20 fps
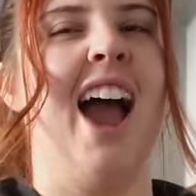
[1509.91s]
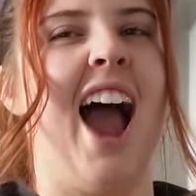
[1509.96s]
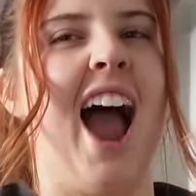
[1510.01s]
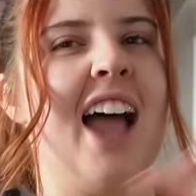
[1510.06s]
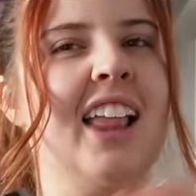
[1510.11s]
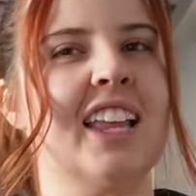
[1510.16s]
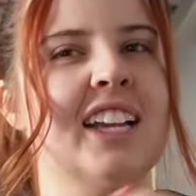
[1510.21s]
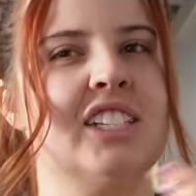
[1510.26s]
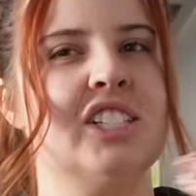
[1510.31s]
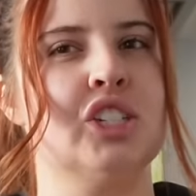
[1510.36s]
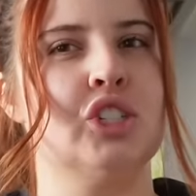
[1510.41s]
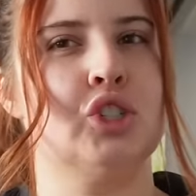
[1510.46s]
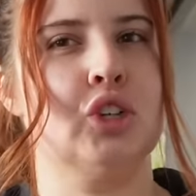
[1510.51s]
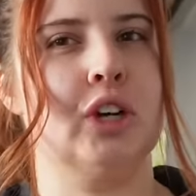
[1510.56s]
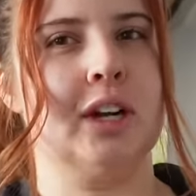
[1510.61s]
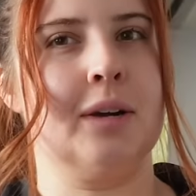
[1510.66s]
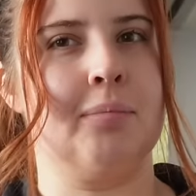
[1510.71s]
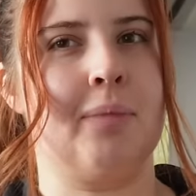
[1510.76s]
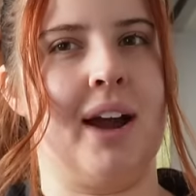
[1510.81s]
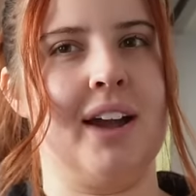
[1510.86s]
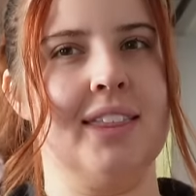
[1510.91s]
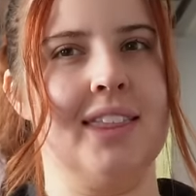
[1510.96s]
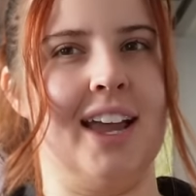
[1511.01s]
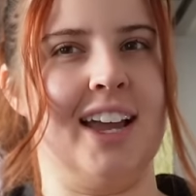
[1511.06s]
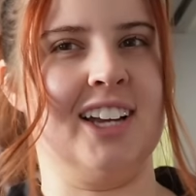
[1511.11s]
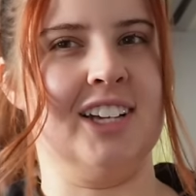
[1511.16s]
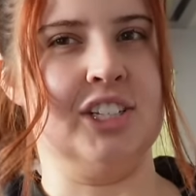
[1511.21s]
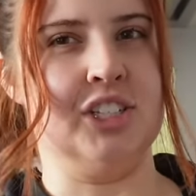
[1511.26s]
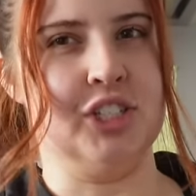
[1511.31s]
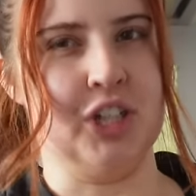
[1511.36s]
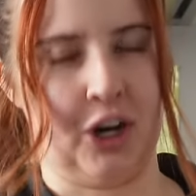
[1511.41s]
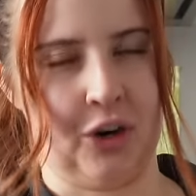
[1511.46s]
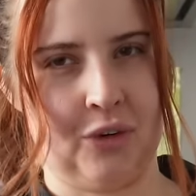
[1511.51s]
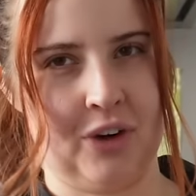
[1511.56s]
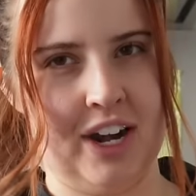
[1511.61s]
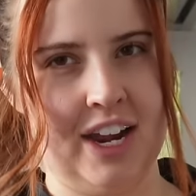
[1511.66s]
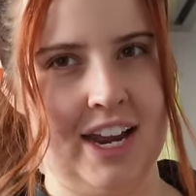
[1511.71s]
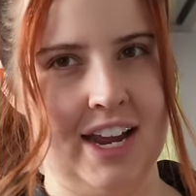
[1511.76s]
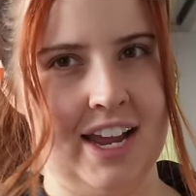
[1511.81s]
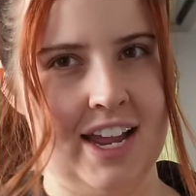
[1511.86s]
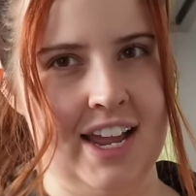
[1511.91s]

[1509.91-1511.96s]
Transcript: I like to drink mine like during,